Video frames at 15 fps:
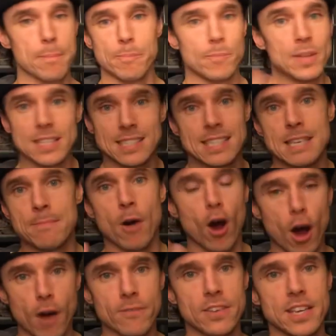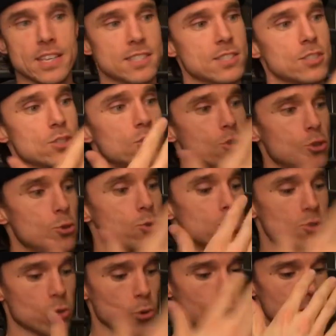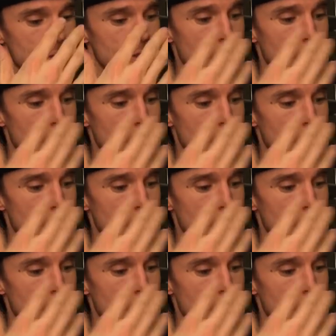seem obvious to source